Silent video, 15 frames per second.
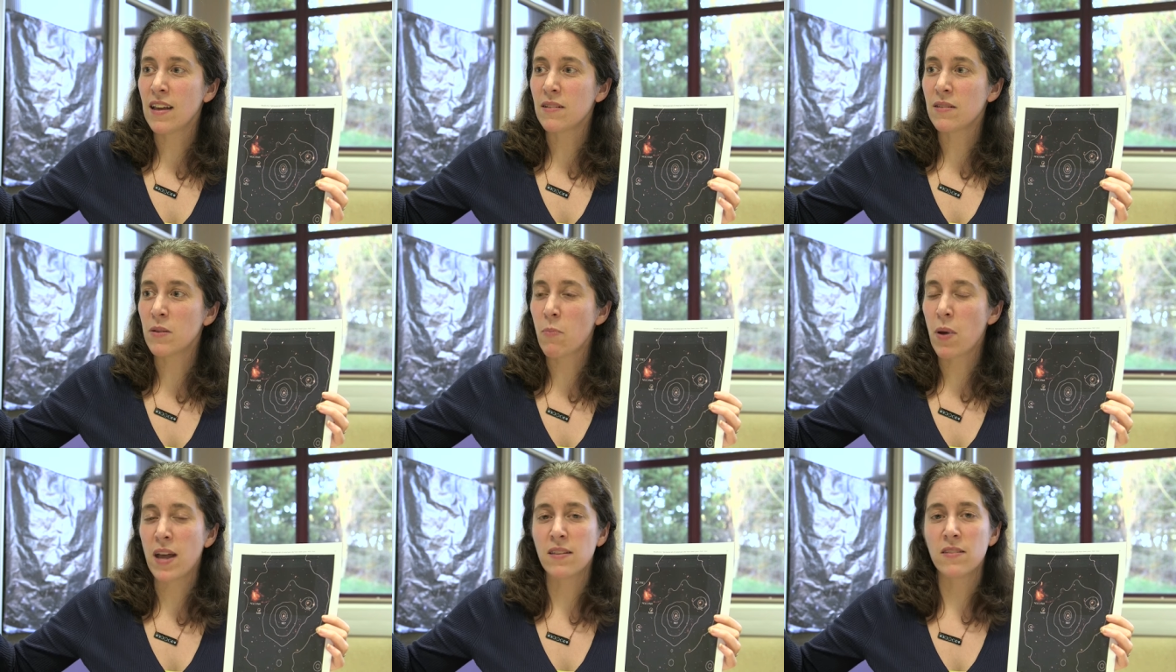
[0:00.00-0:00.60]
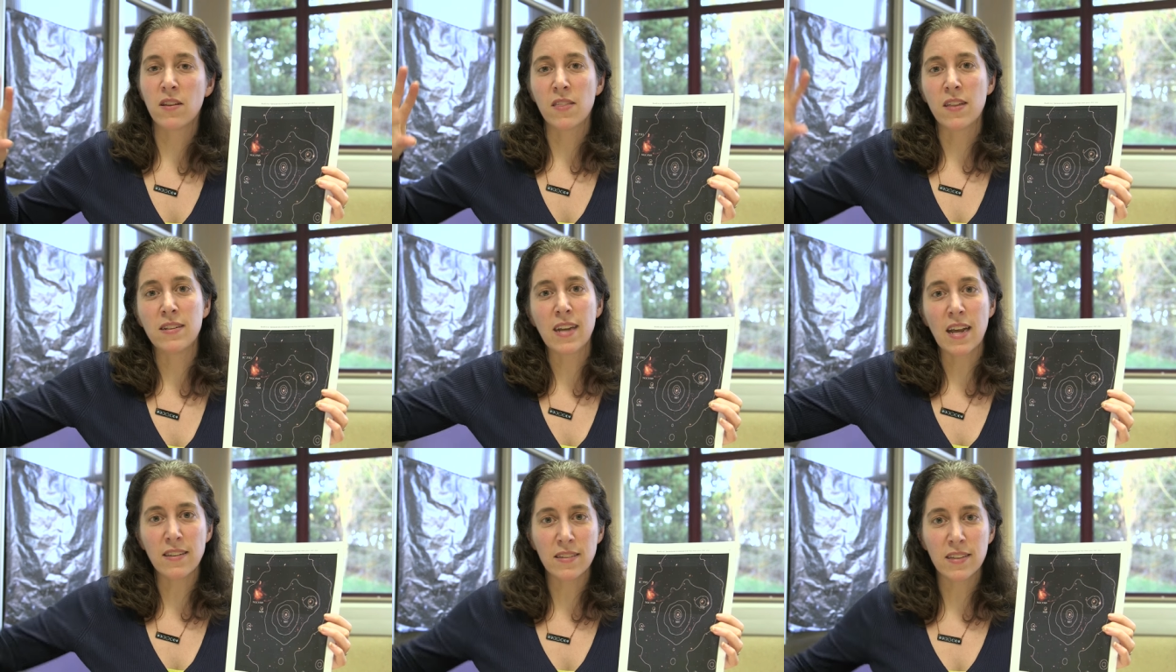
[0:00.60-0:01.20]
it depends on the
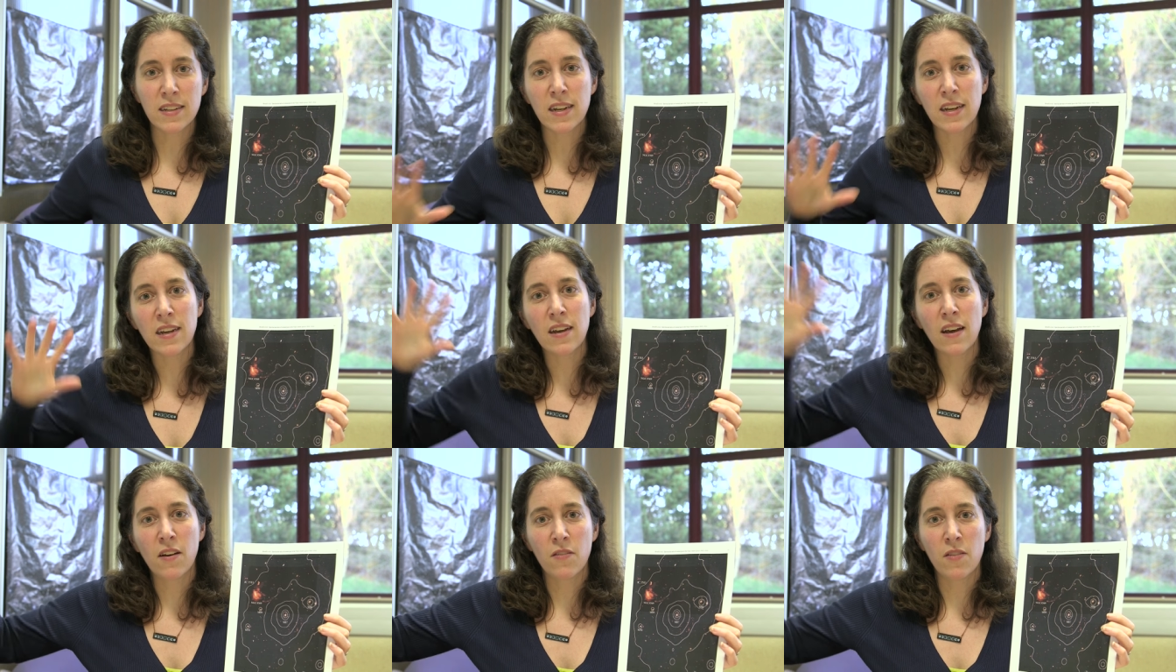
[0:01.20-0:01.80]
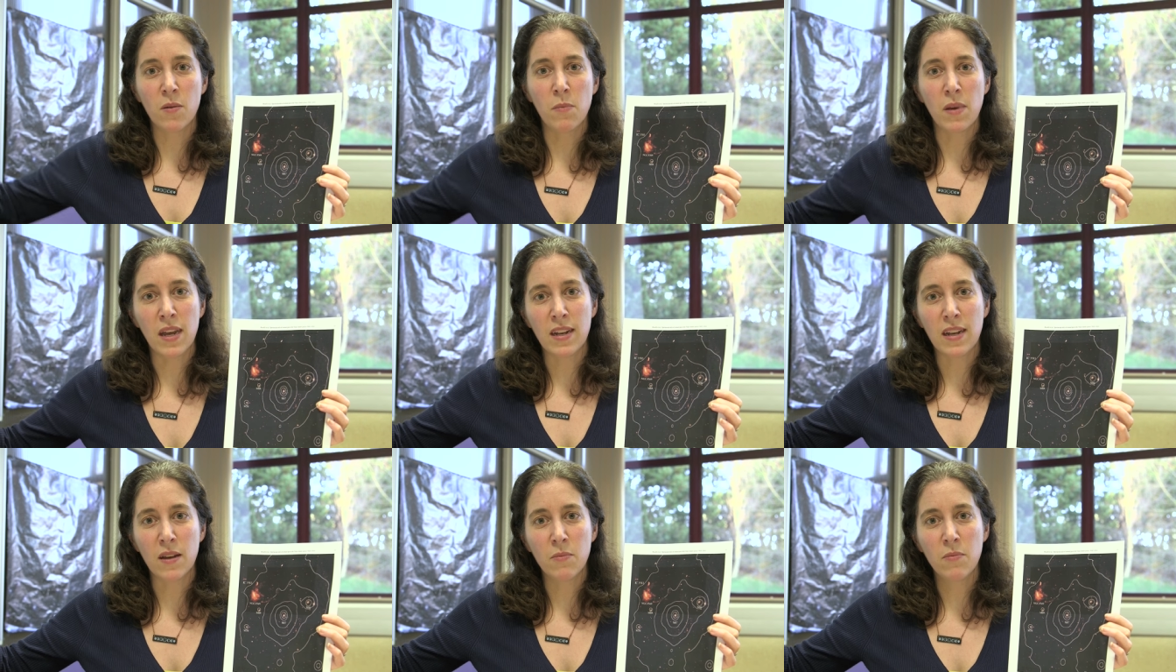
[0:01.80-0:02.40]
density of the
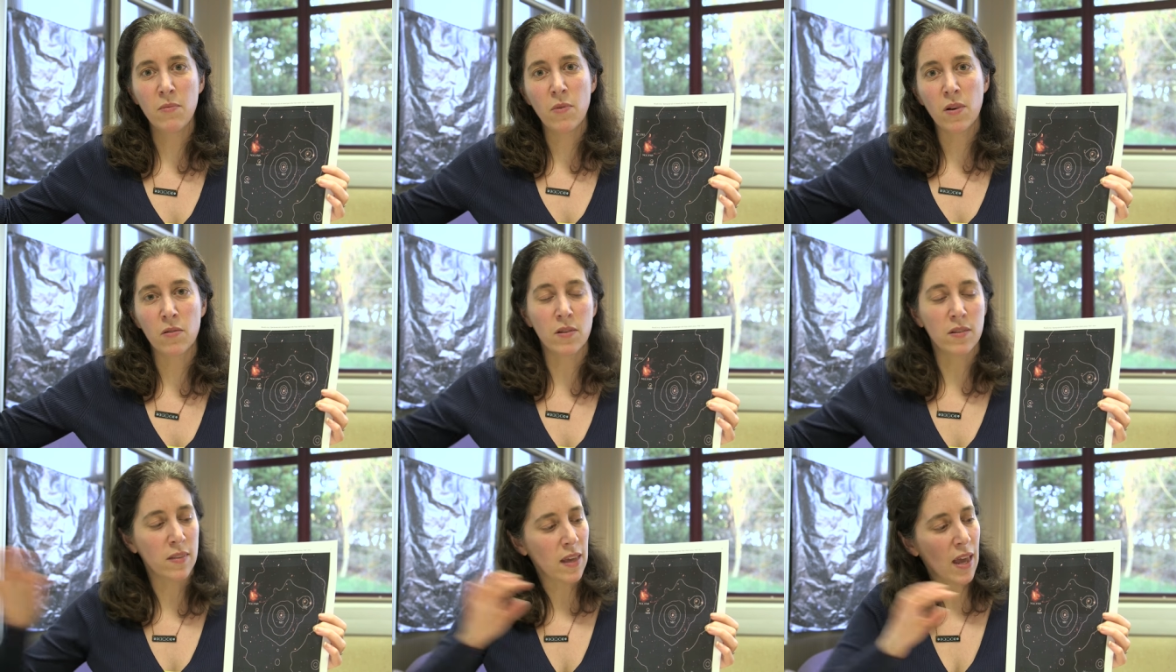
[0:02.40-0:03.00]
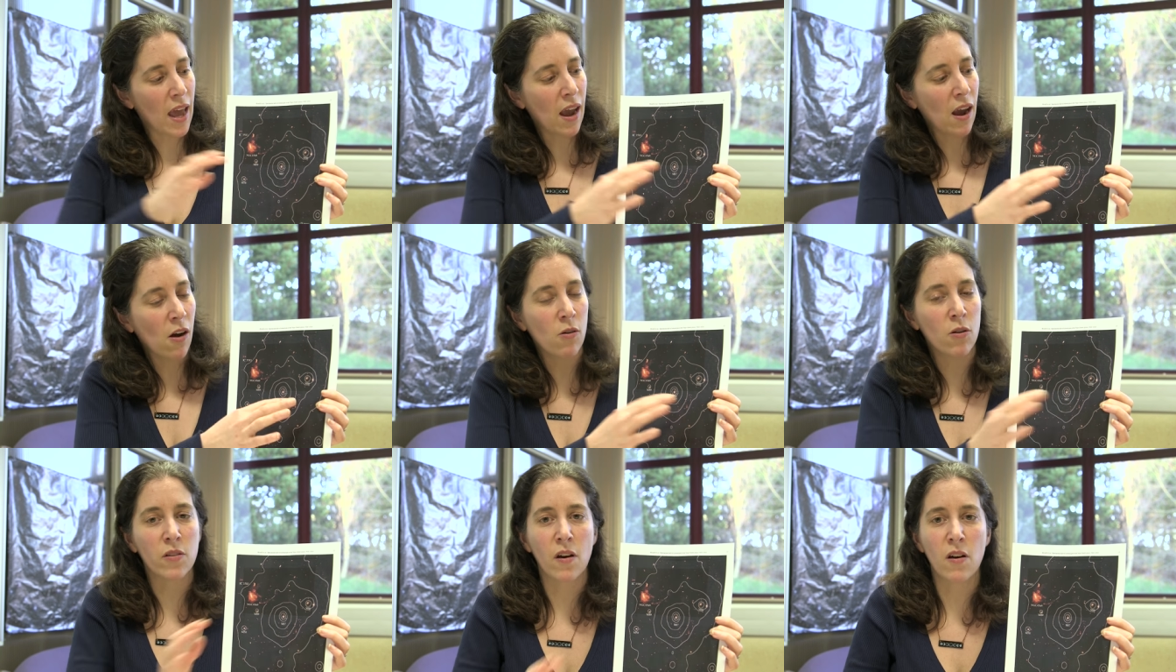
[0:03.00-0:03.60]
medium, whether it's the
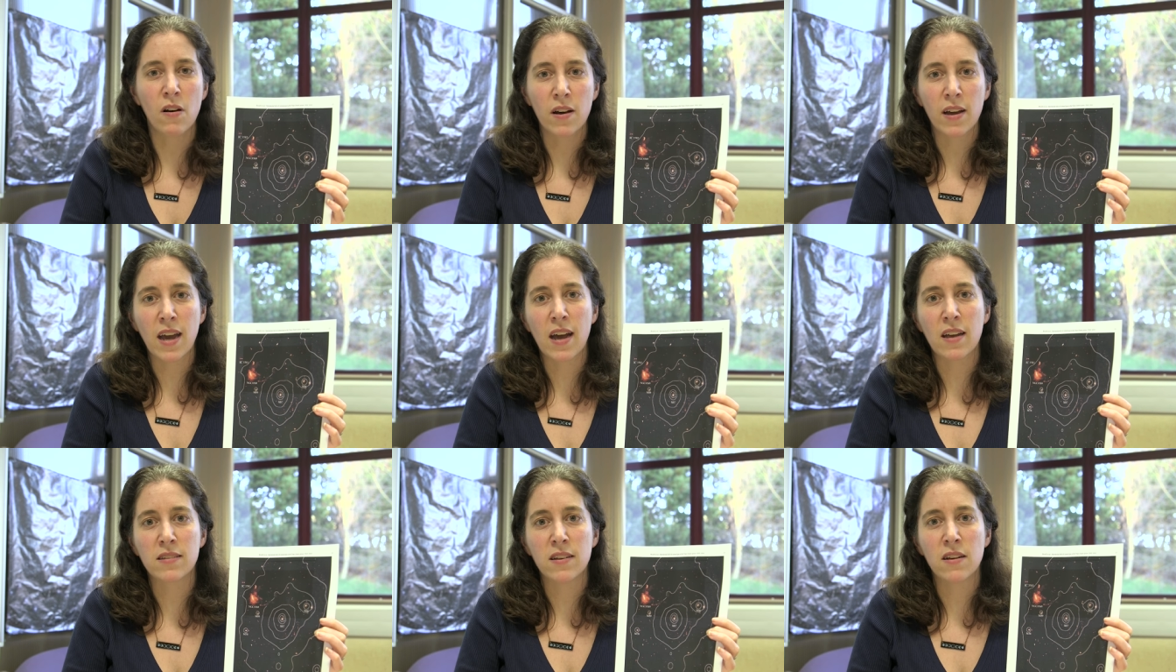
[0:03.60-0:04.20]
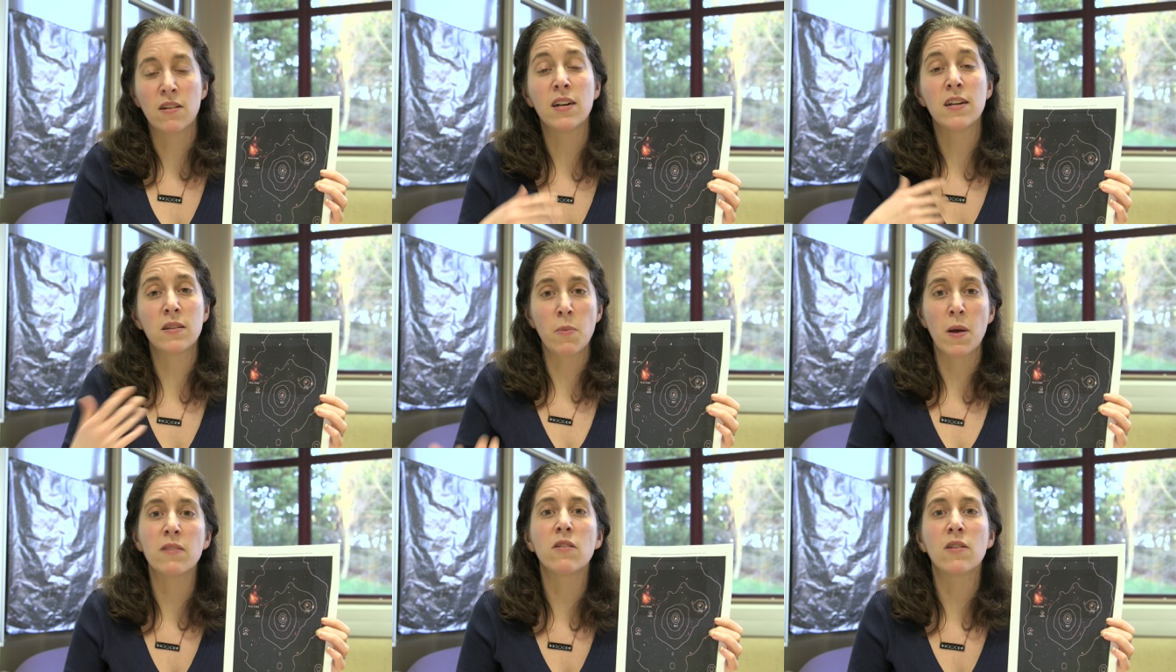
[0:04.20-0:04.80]
air or the hot gas here, and it
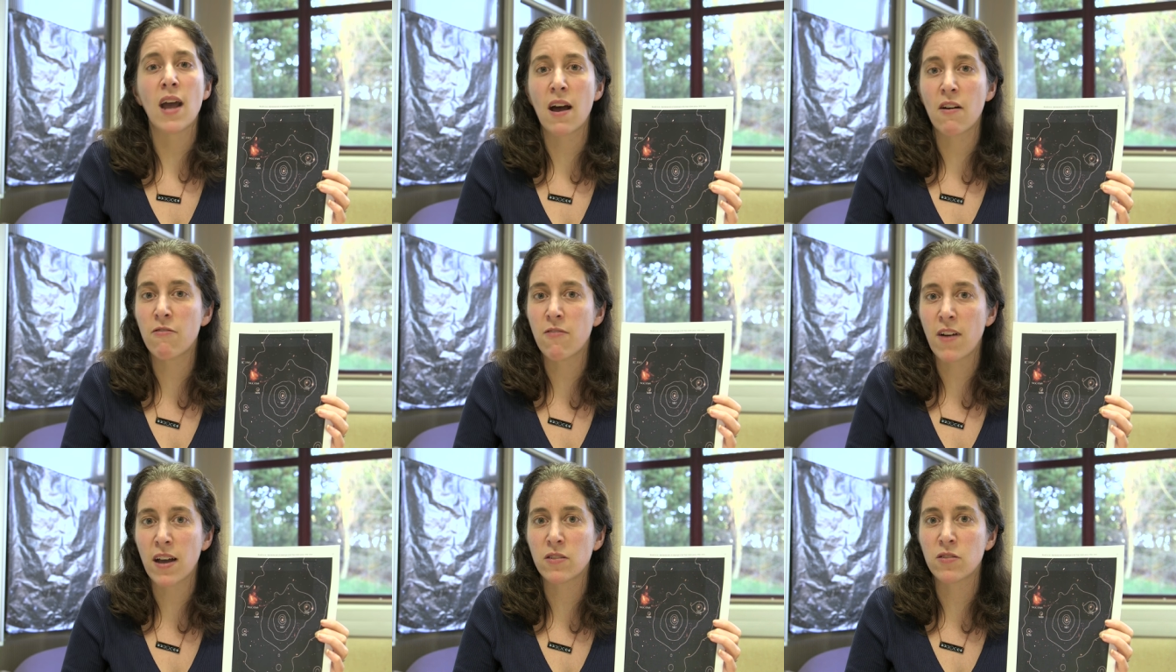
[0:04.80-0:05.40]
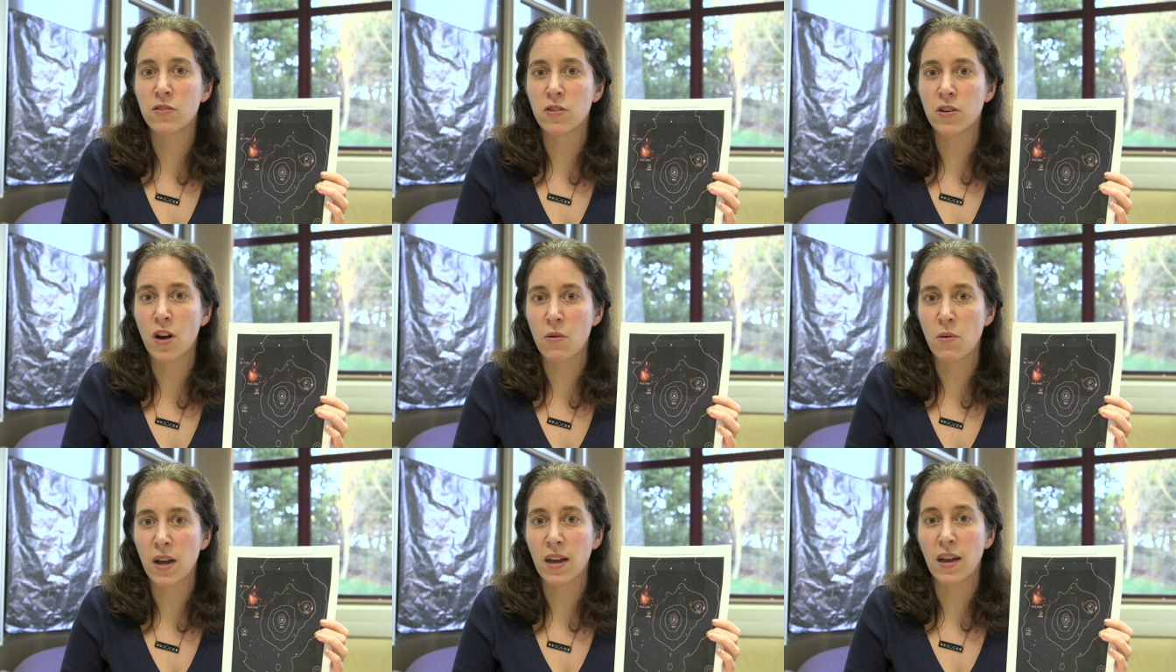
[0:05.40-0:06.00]
depends on how fast you're
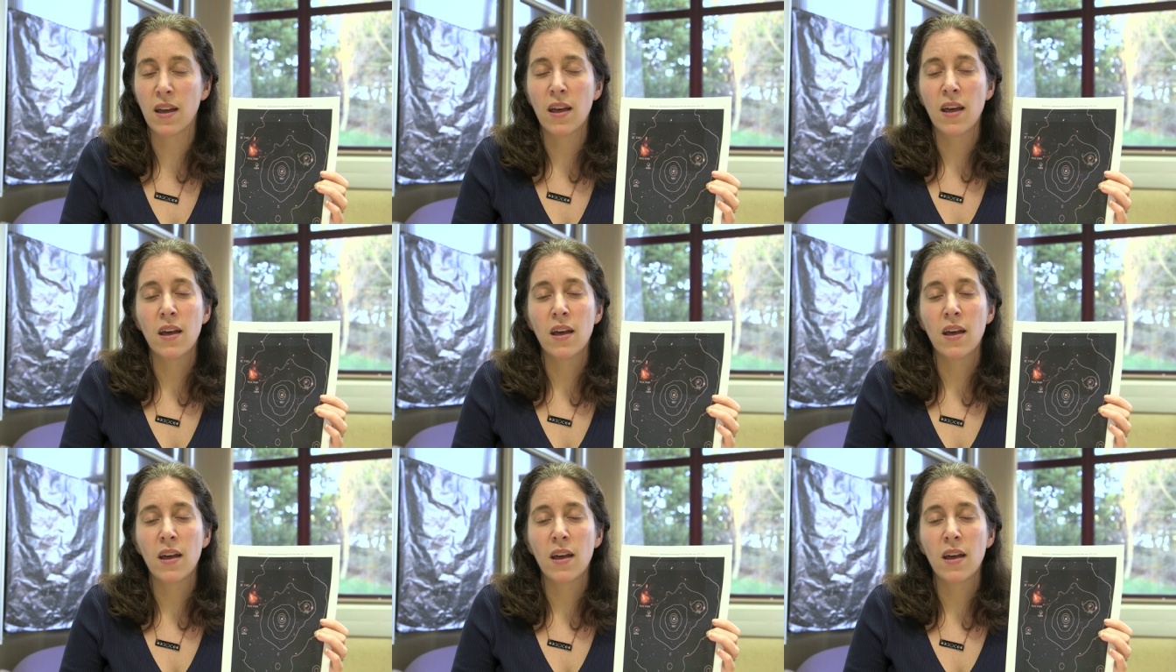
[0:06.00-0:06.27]
going.